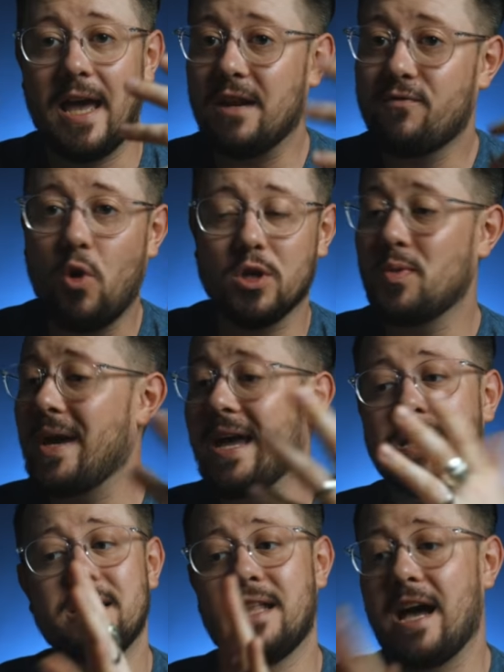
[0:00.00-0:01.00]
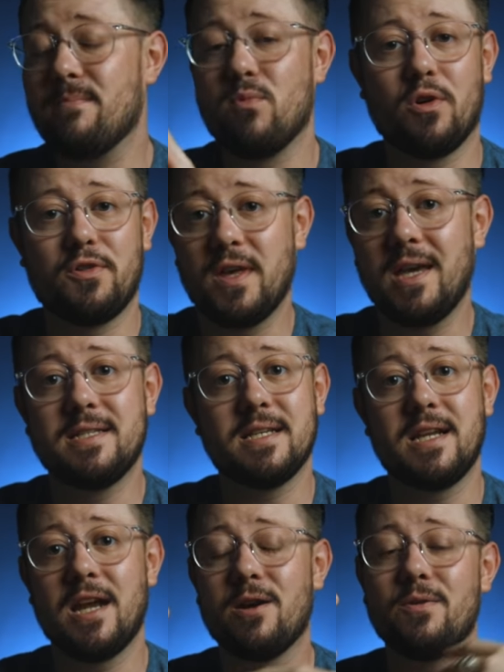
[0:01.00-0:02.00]
And of course, we got a lot more things
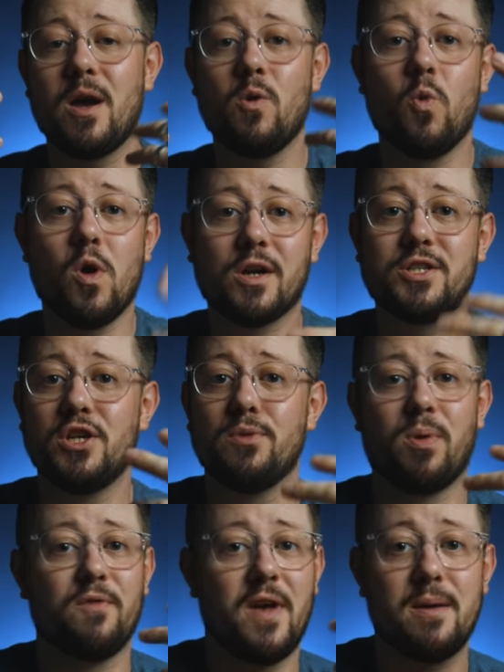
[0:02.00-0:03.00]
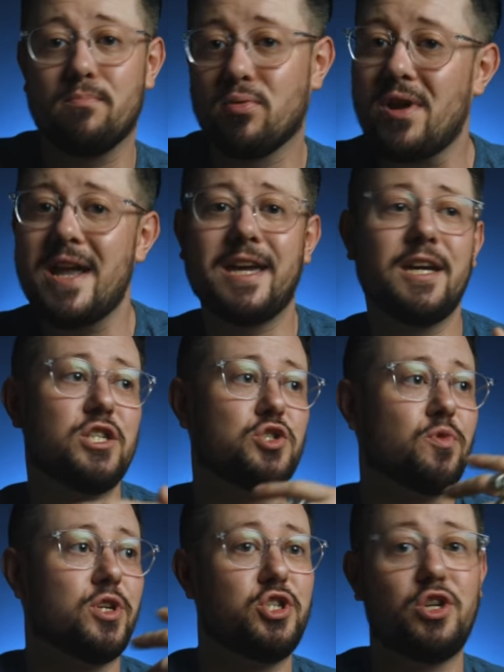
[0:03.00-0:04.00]
in here that work to prevent
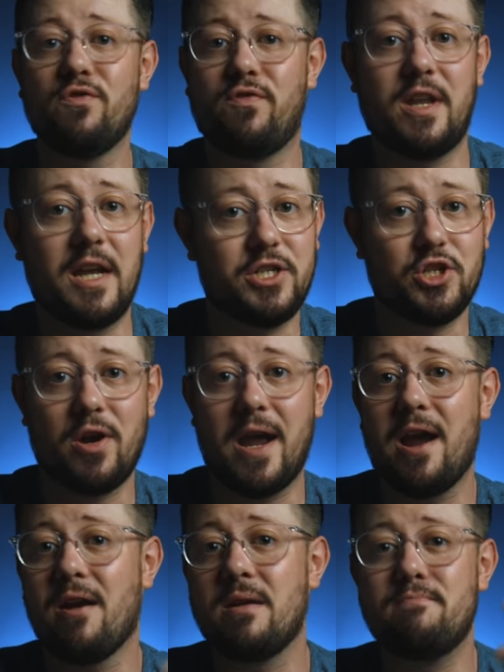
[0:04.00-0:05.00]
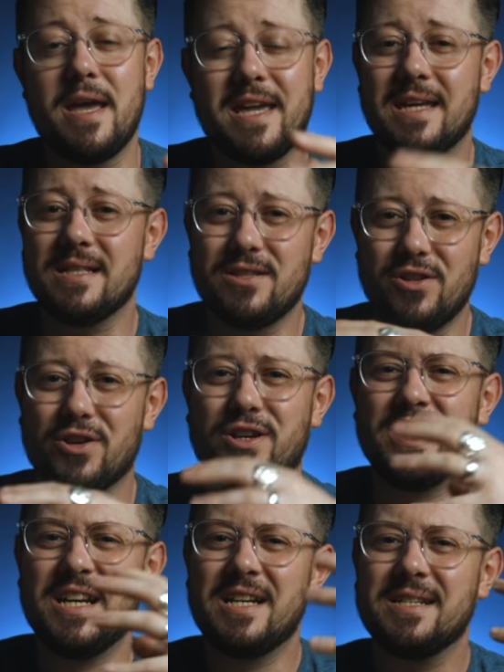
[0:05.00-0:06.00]
breakage, rejuvenate your hair, and make it
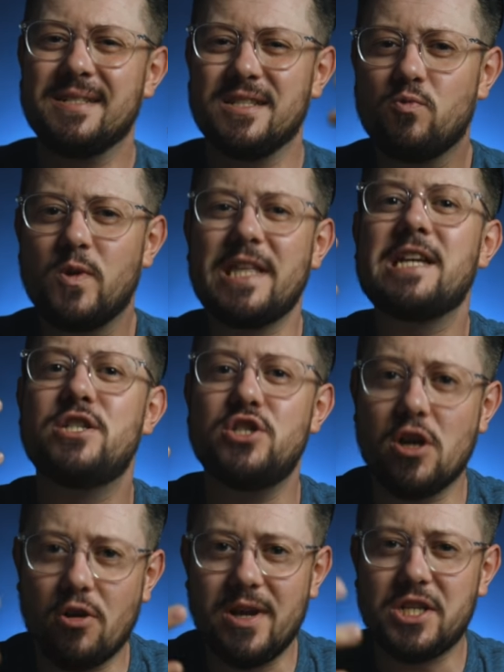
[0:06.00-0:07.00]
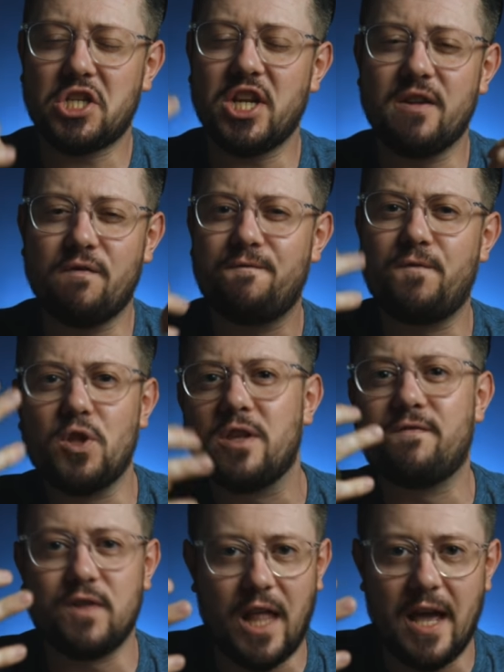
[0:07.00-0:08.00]
look really nourished and full of